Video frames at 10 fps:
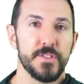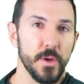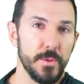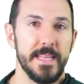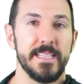
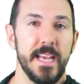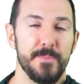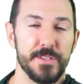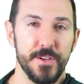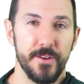So with this
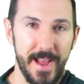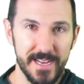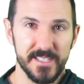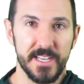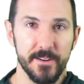episode of
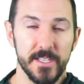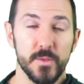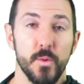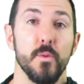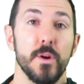Ask
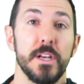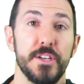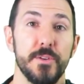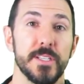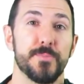Gearist, what we're going
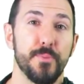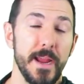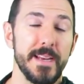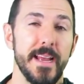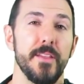to do is
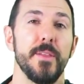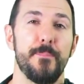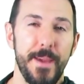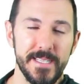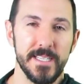break down the
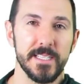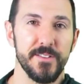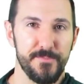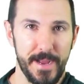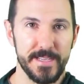basics
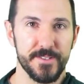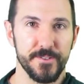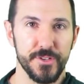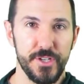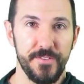of
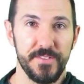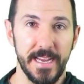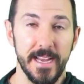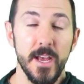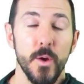bicycle
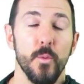shifting,